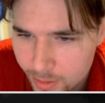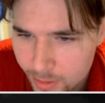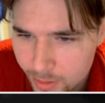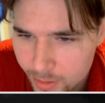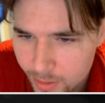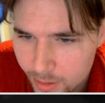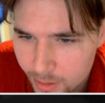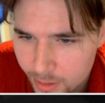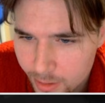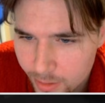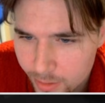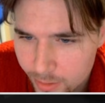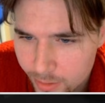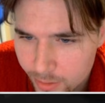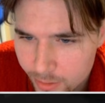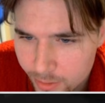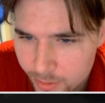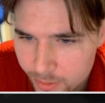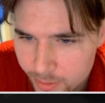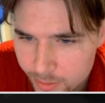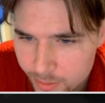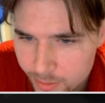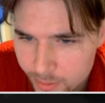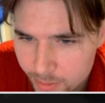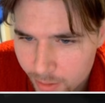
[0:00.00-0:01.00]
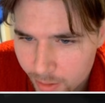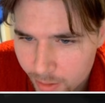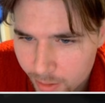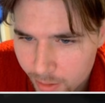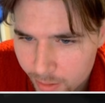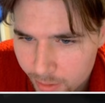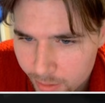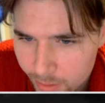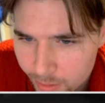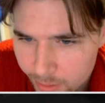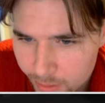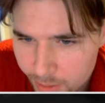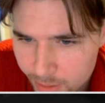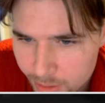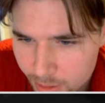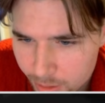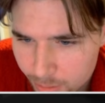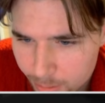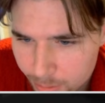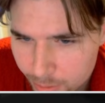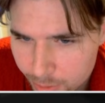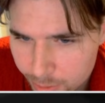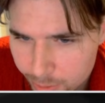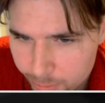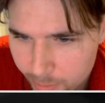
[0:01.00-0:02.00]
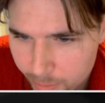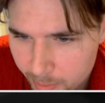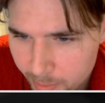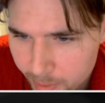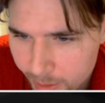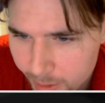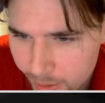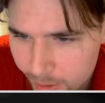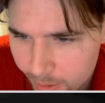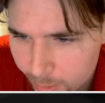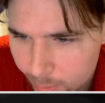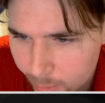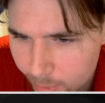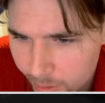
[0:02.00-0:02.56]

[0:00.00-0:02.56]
Here, they start pushing me back.